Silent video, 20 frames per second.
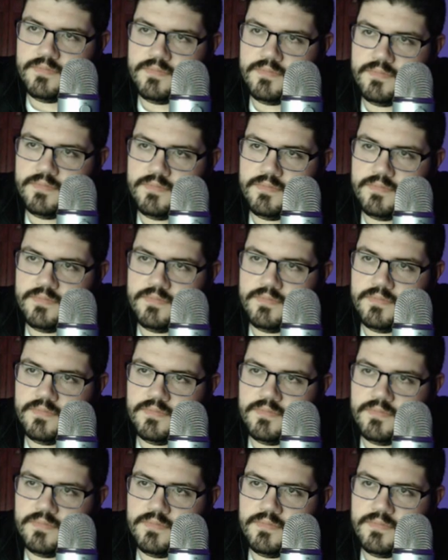
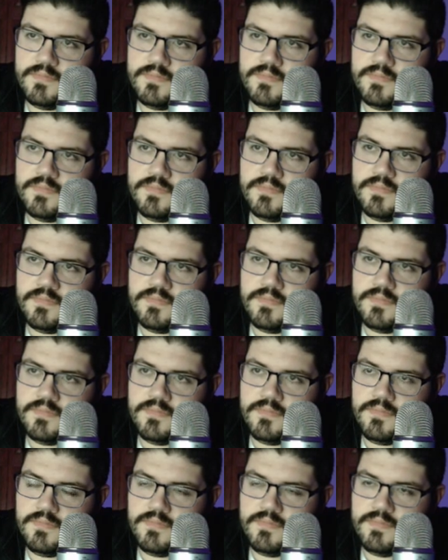
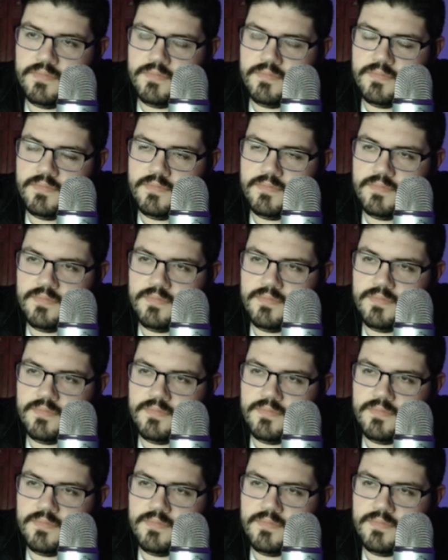The person shown says nothing.